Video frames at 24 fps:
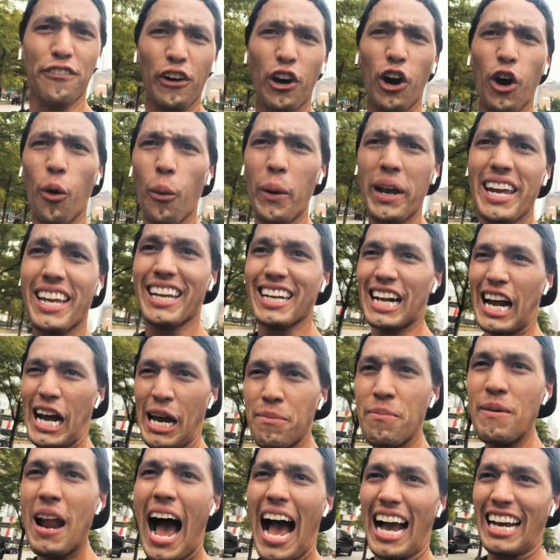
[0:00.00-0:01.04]
for a week, and I
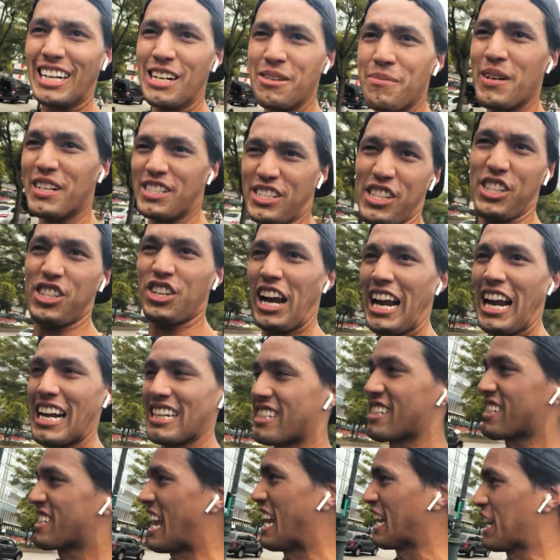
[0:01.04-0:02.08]
am not gonna miss the chance
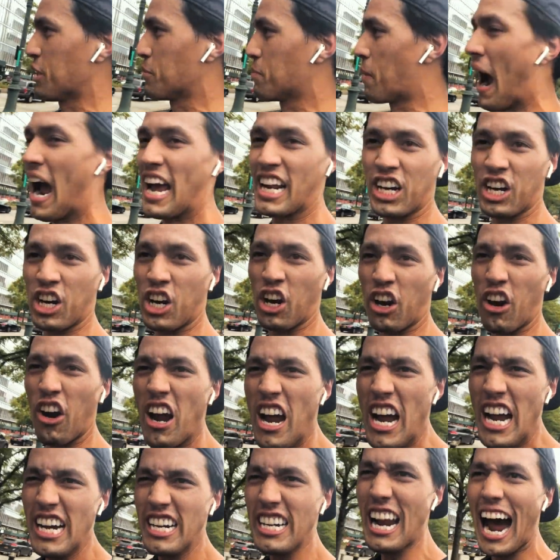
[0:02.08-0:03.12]
to say goodbye to her.
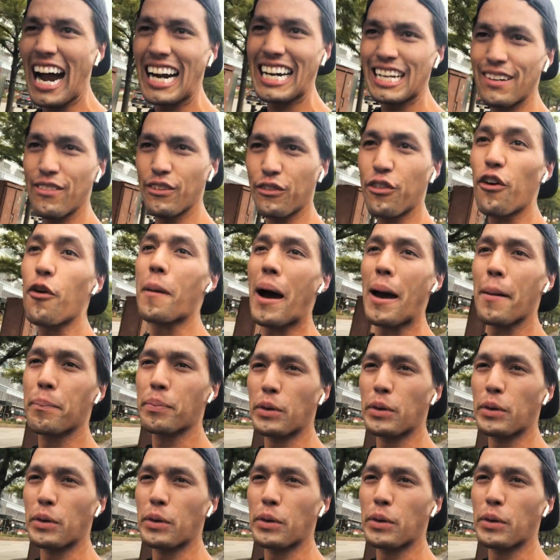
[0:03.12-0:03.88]
Not even for my